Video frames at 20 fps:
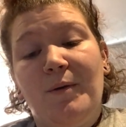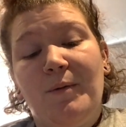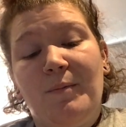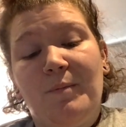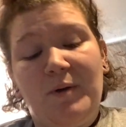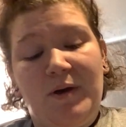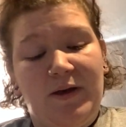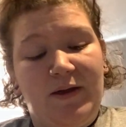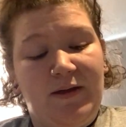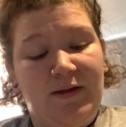
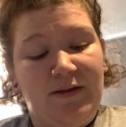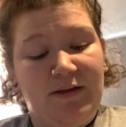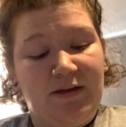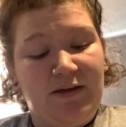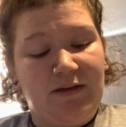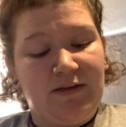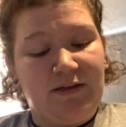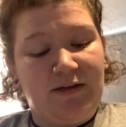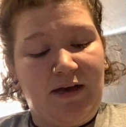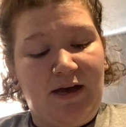But
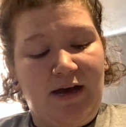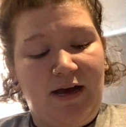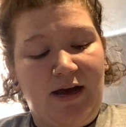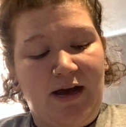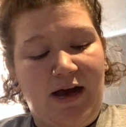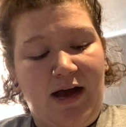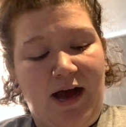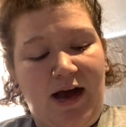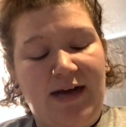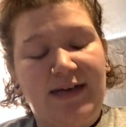
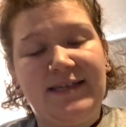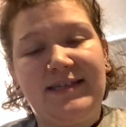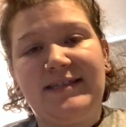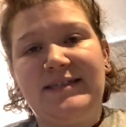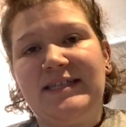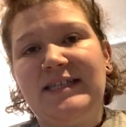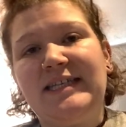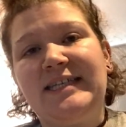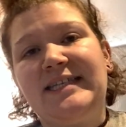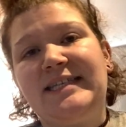I
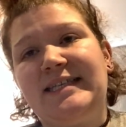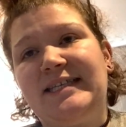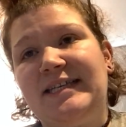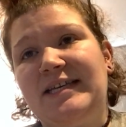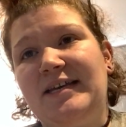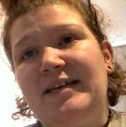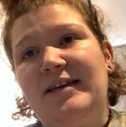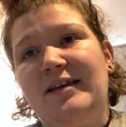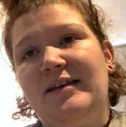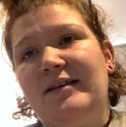still
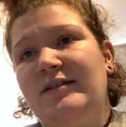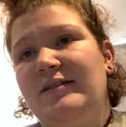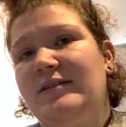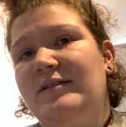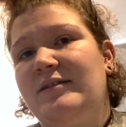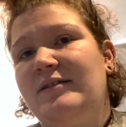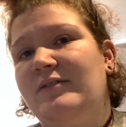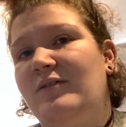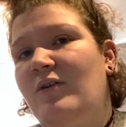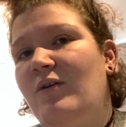see
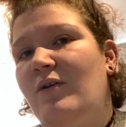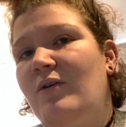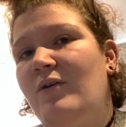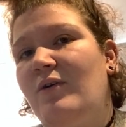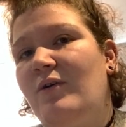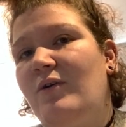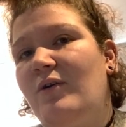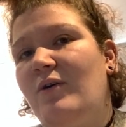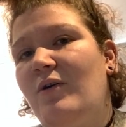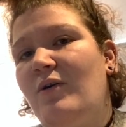
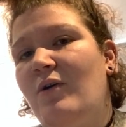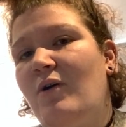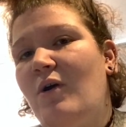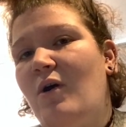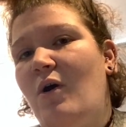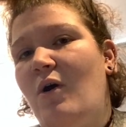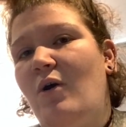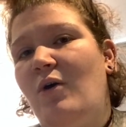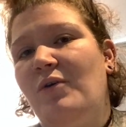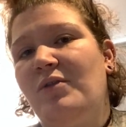
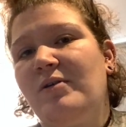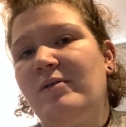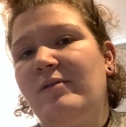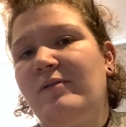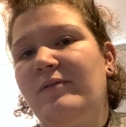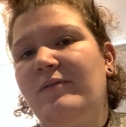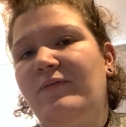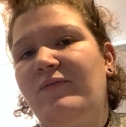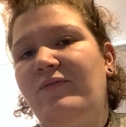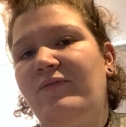all
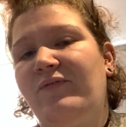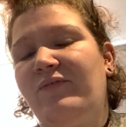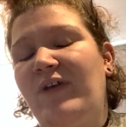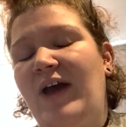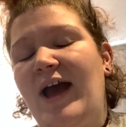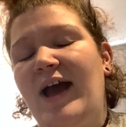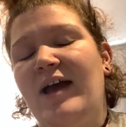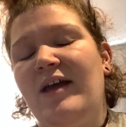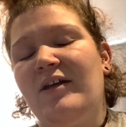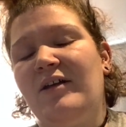the
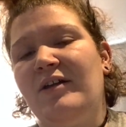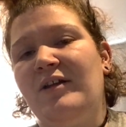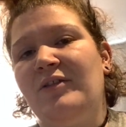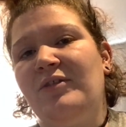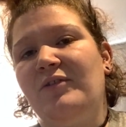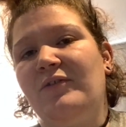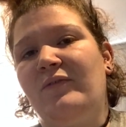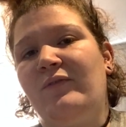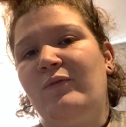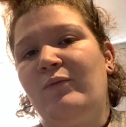fat and
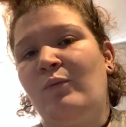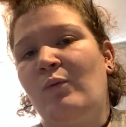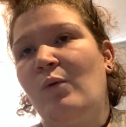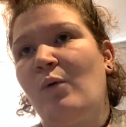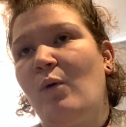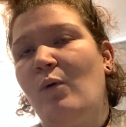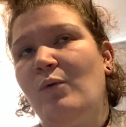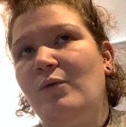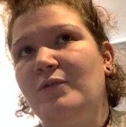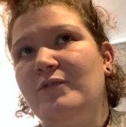the
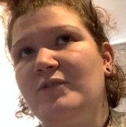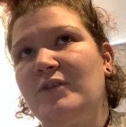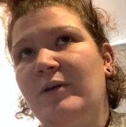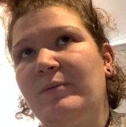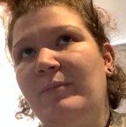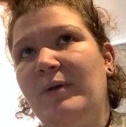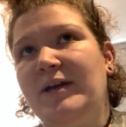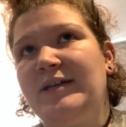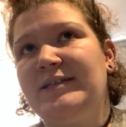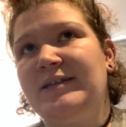rolls
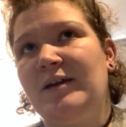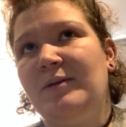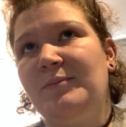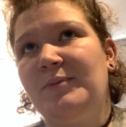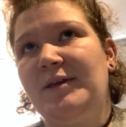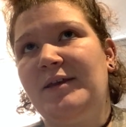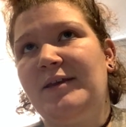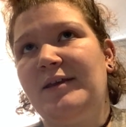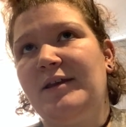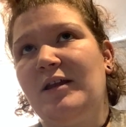on my
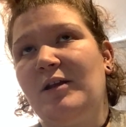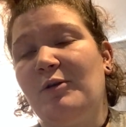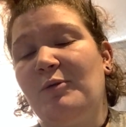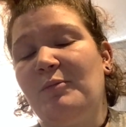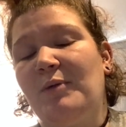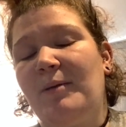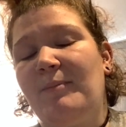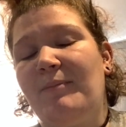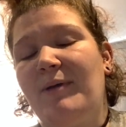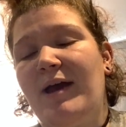tummy and on
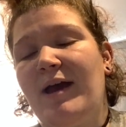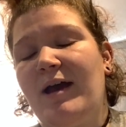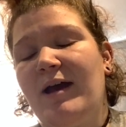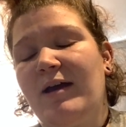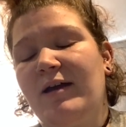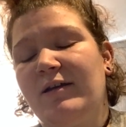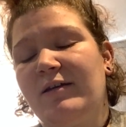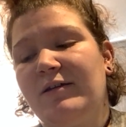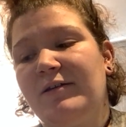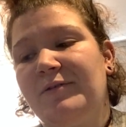my
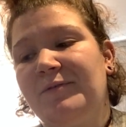back.